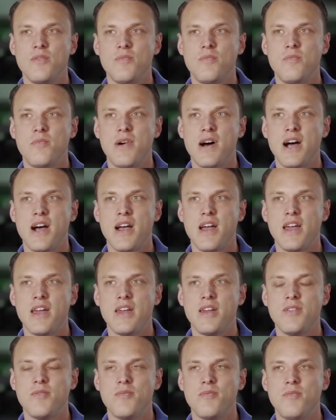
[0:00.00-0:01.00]

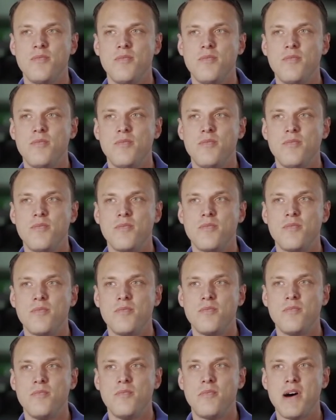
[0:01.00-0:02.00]
my
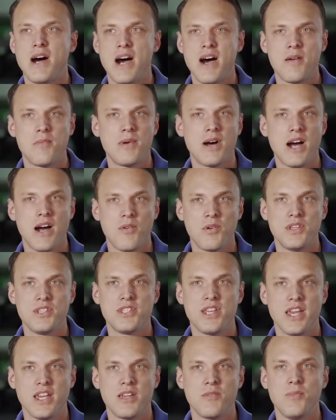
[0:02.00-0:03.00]
mom always
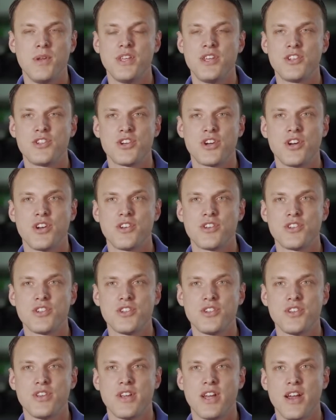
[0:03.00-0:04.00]
taking me to
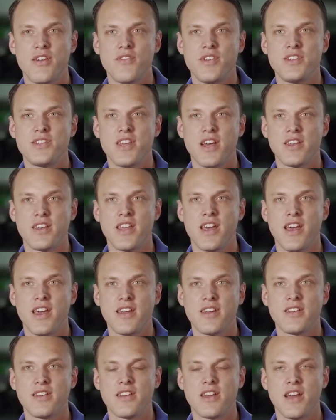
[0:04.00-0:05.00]
church every
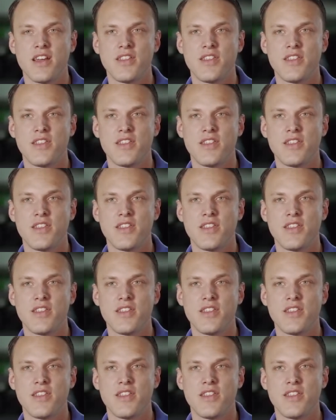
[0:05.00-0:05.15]
Sunday. I